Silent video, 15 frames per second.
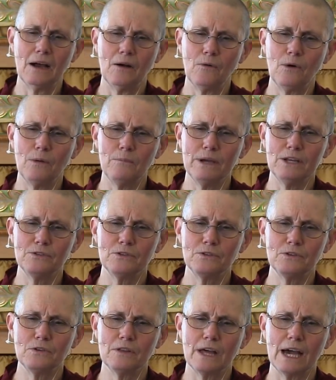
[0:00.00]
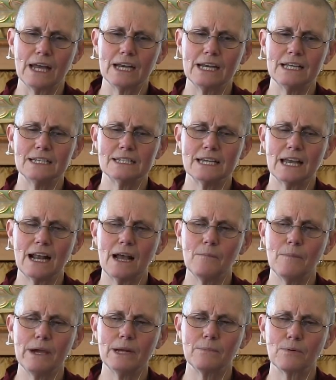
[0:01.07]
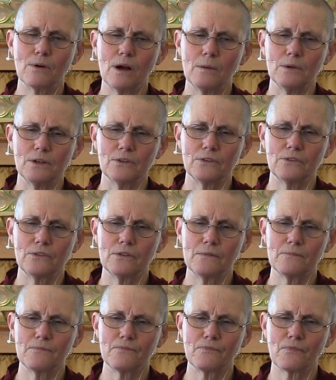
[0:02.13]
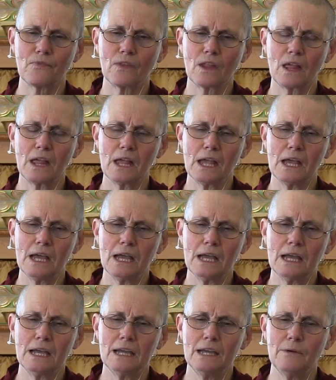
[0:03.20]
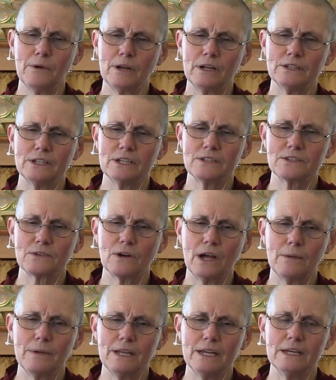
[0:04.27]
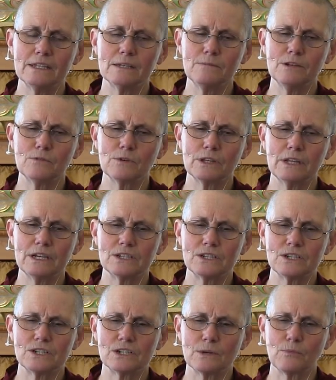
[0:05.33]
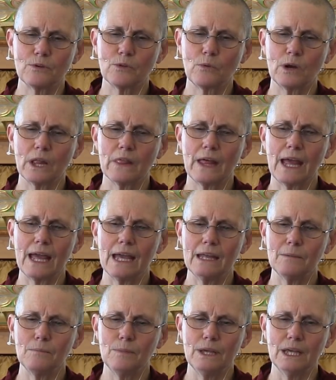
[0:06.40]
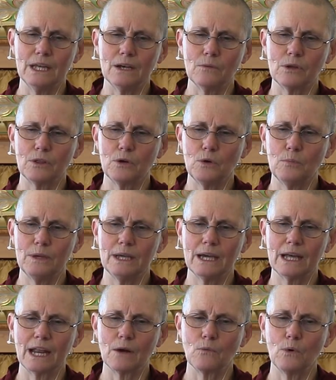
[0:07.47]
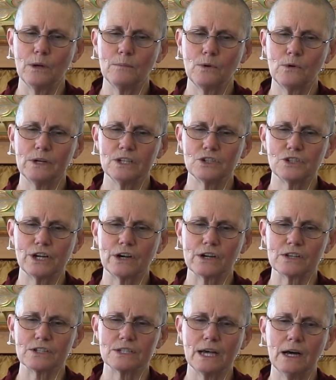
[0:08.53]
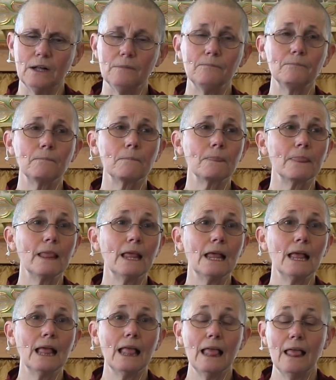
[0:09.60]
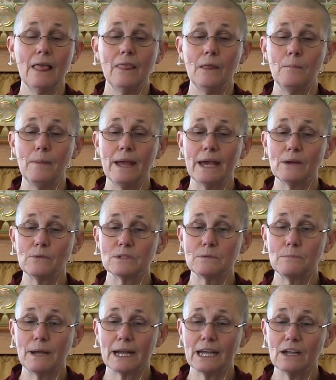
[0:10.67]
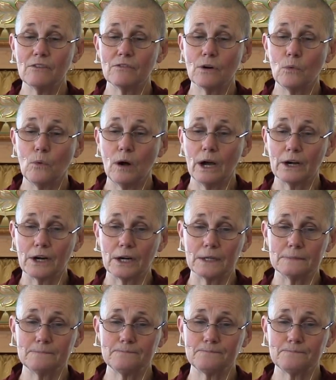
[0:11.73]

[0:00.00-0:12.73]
What made you do that? And he said, I made a promise. He went on to describe an intimate relationship with one of the eight men with whom he had at one point shared a cell. The man was begging for water